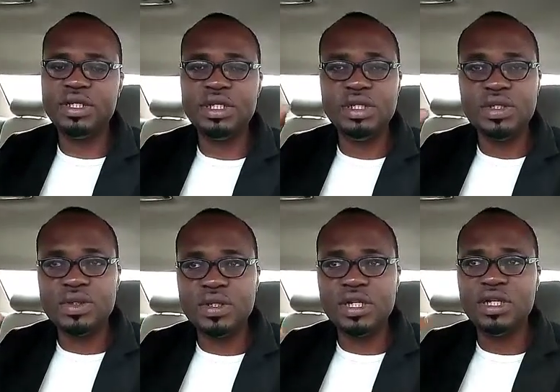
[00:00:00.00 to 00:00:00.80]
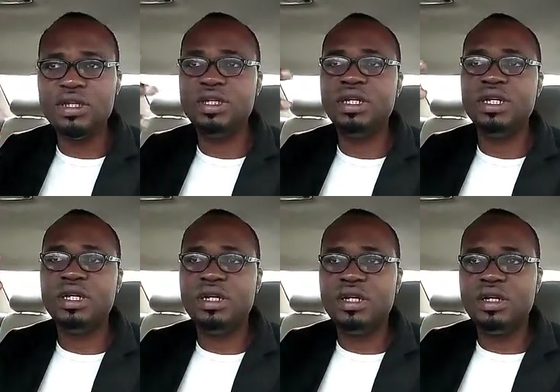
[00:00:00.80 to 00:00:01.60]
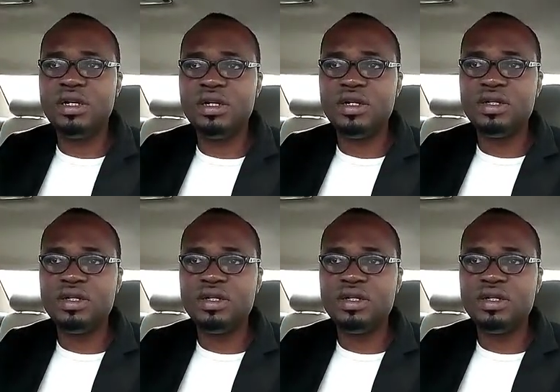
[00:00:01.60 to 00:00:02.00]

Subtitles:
You need to learn uh,